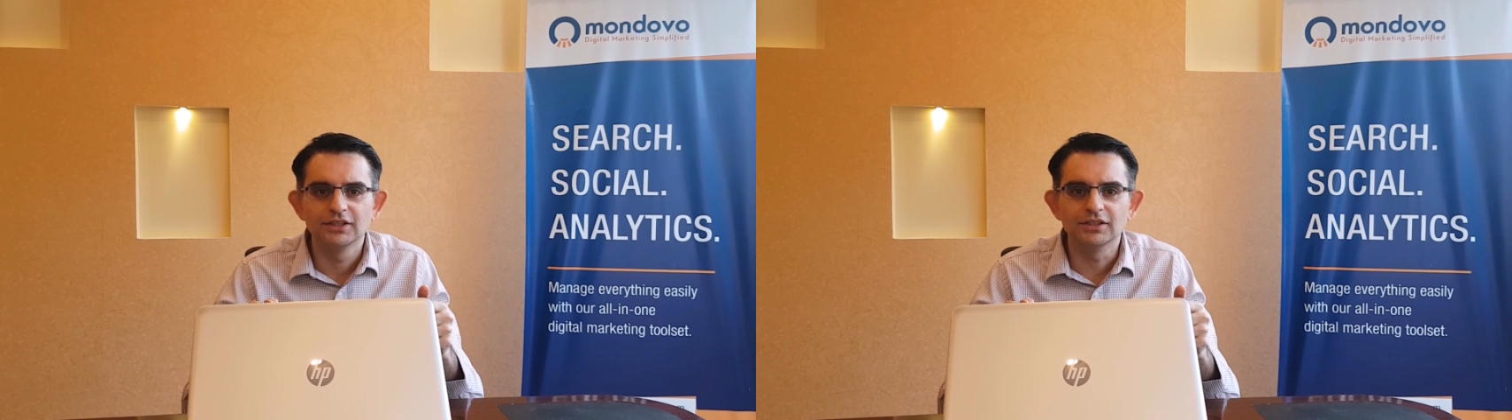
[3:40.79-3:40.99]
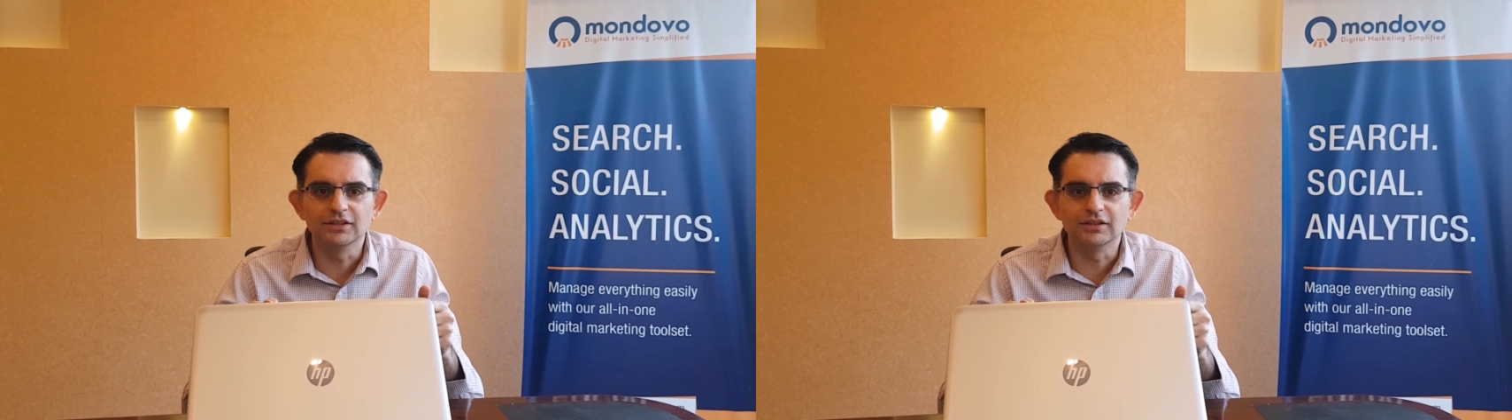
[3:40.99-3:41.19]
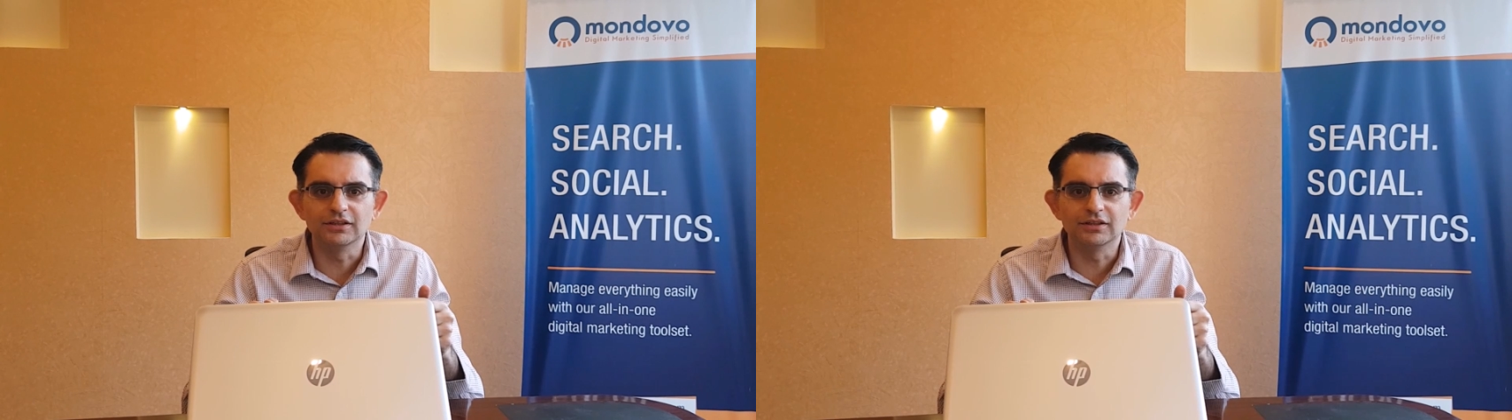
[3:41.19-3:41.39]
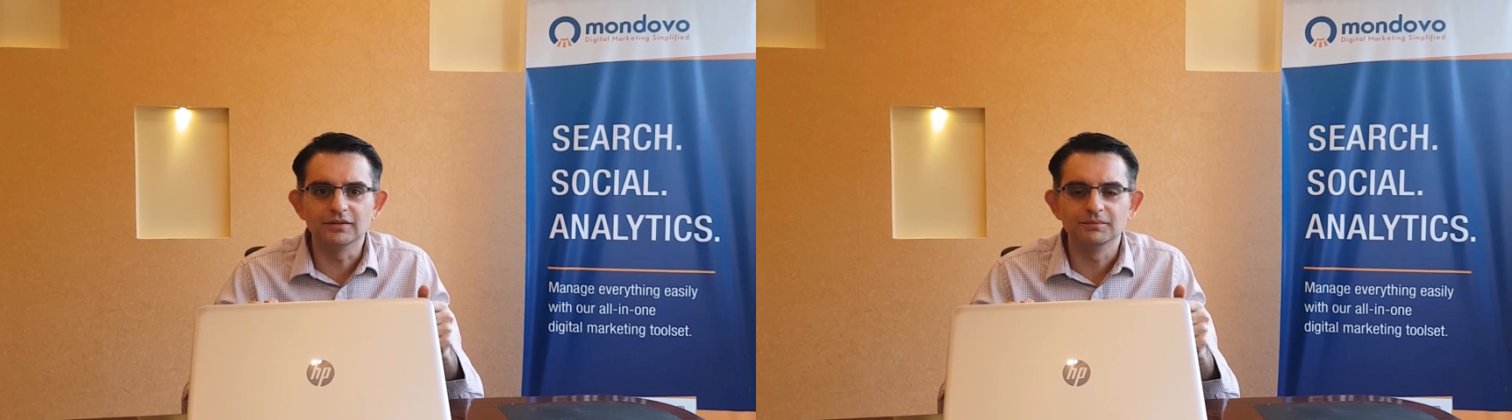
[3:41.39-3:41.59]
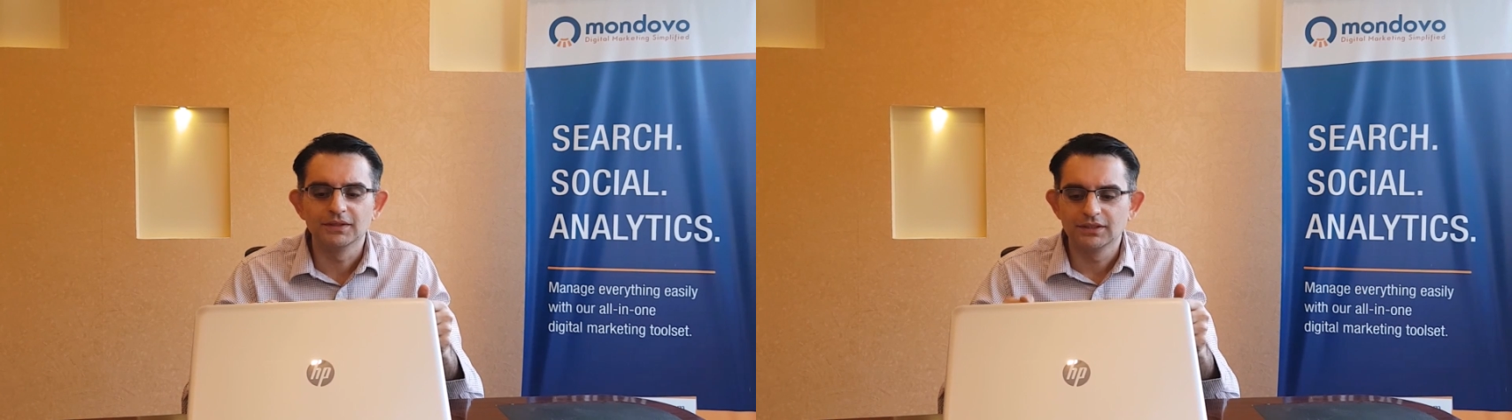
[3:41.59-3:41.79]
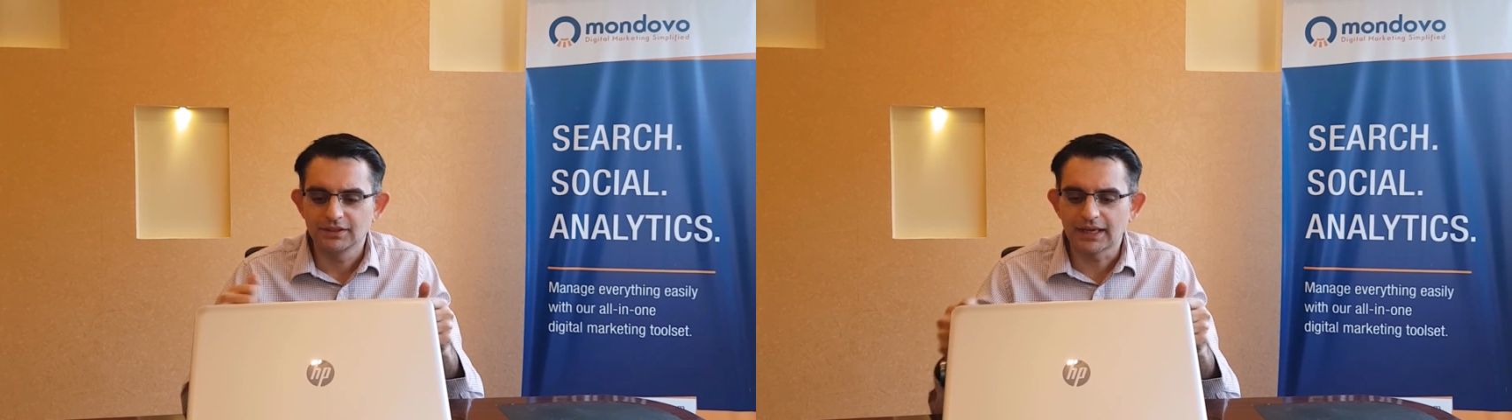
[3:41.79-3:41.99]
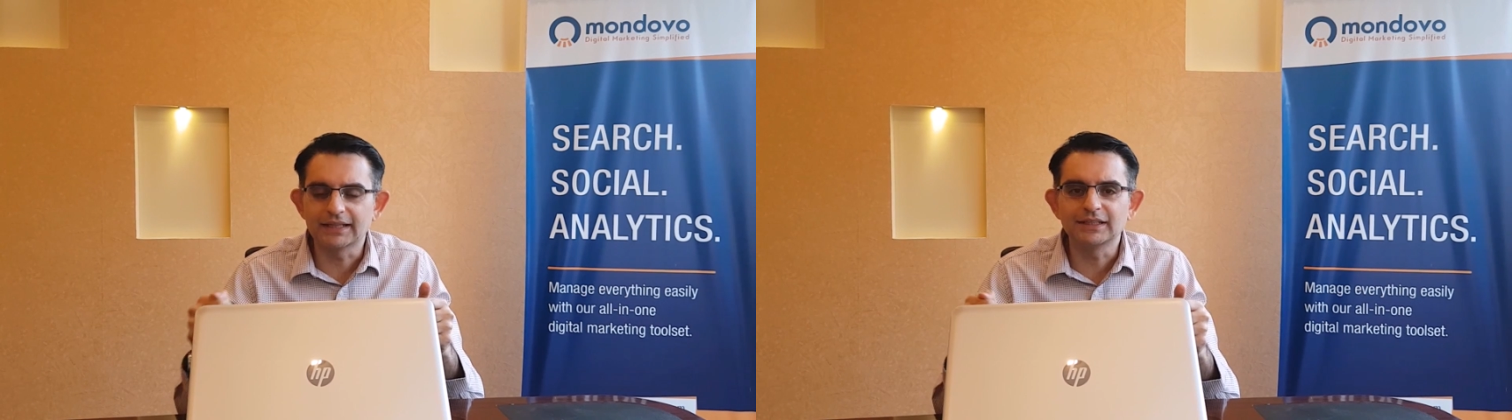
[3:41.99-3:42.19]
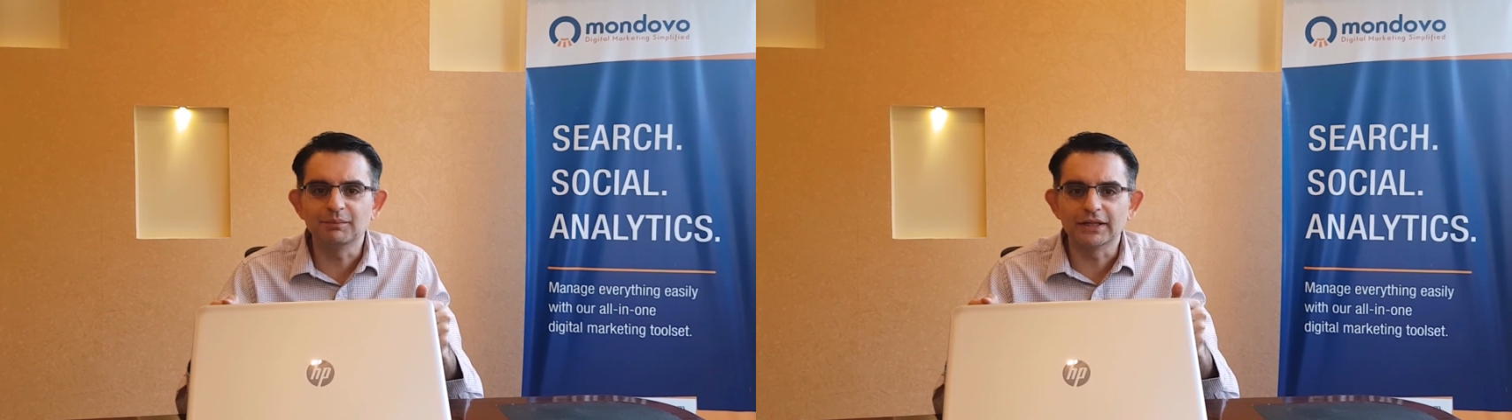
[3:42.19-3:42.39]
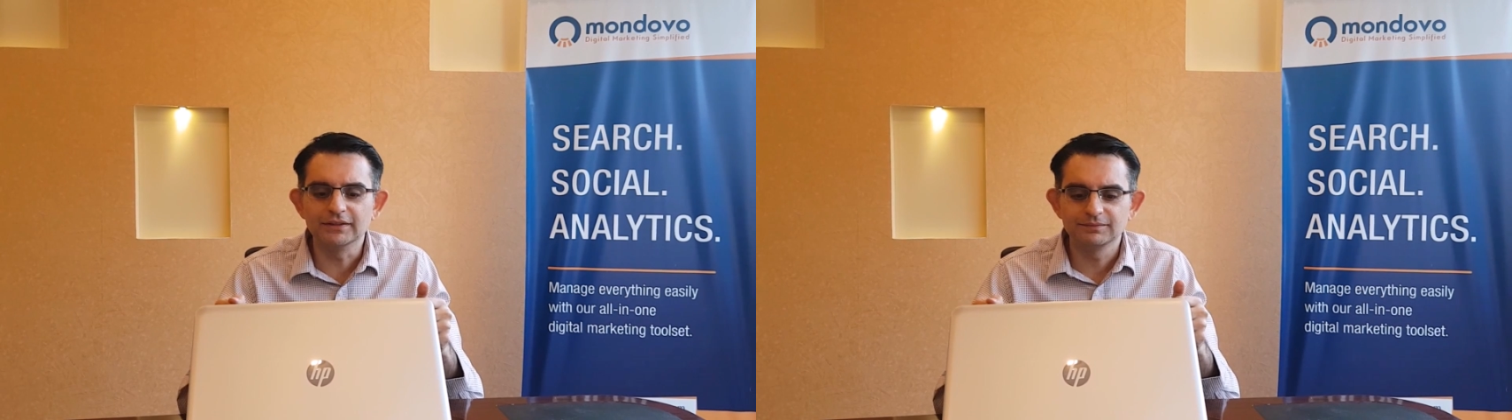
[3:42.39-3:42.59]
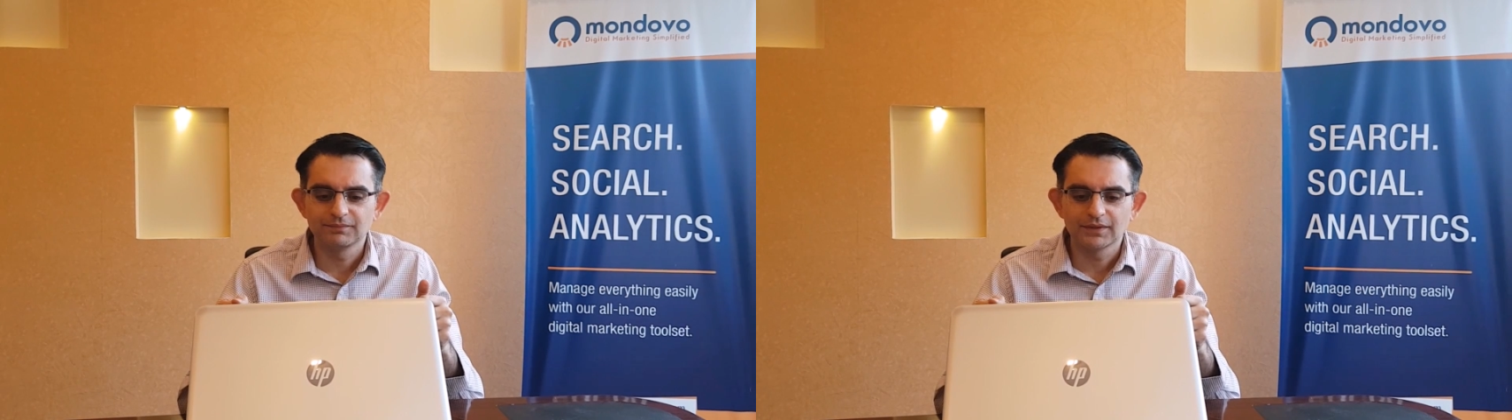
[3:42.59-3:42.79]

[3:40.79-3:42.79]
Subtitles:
handymen.